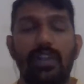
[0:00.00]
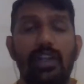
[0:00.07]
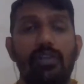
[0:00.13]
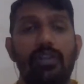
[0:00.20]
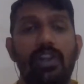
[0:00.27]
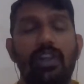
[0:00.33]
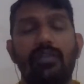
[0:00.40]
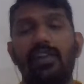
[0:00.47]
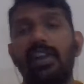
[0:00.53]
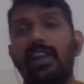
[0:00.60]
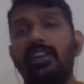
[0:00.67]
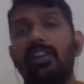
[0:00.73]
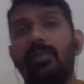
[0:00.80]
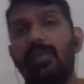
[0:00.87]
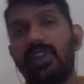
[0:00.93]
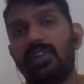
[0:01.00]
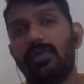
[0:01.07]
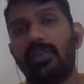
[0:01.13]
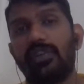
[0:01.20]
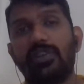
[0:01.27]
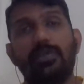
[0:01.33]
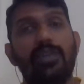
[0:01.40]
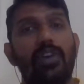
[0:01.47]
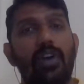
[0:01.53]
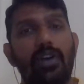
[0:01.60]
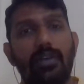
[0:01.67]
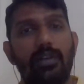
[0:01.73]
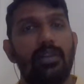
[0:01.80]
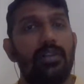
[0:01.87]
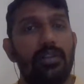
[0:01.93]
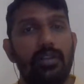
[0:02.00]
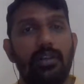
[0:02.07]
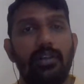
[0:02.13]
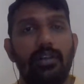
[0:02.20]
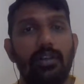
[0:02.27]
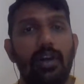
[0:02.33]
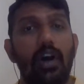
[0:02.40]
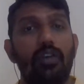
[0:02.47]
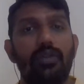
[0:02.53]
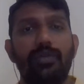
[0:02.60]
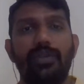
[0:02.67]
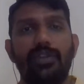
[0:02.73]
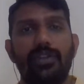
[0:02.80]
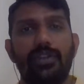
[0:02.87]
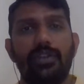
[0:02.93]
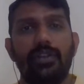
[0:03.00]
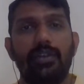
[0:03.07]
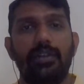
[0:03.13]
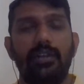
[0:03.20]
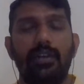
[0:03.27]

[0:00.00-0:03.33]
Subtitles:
Then only you will get the best possible outputs,